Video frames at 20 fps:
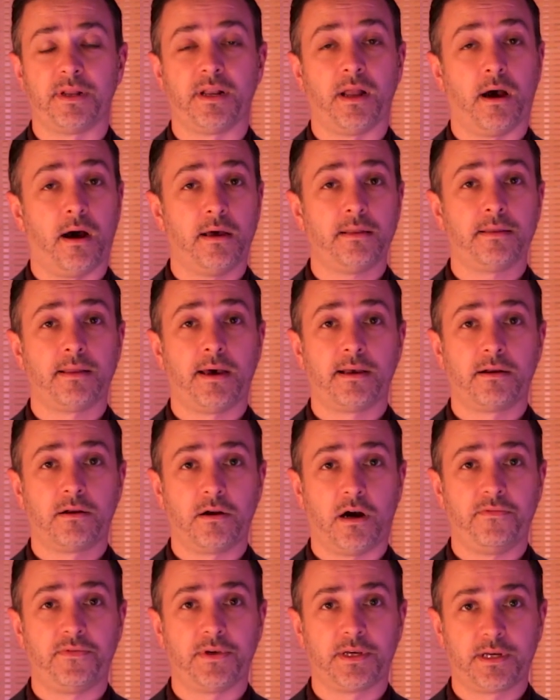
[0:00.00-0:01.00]
an online
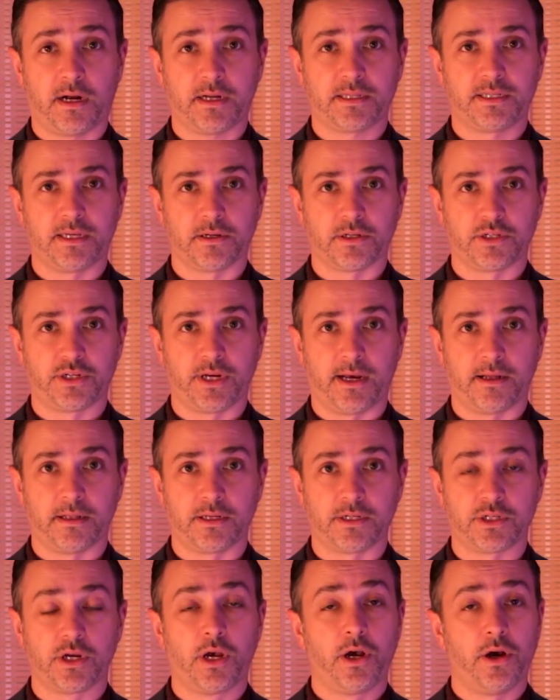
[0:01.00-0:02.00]
coffee cocktail
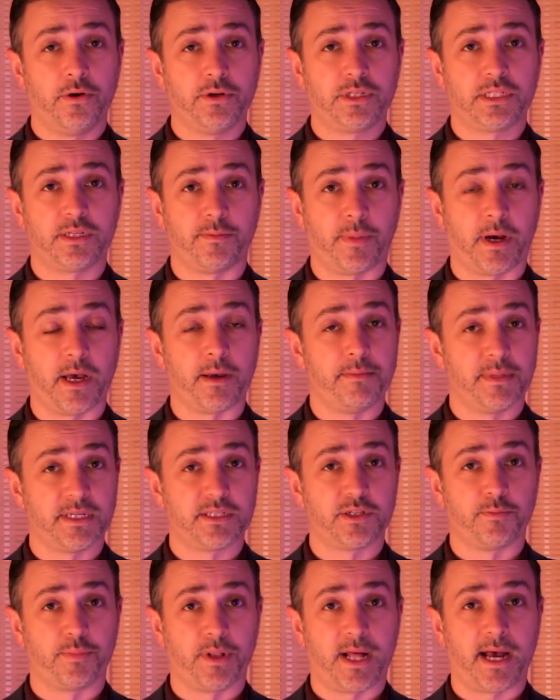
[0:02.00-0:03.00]
challenge hosted by Mr.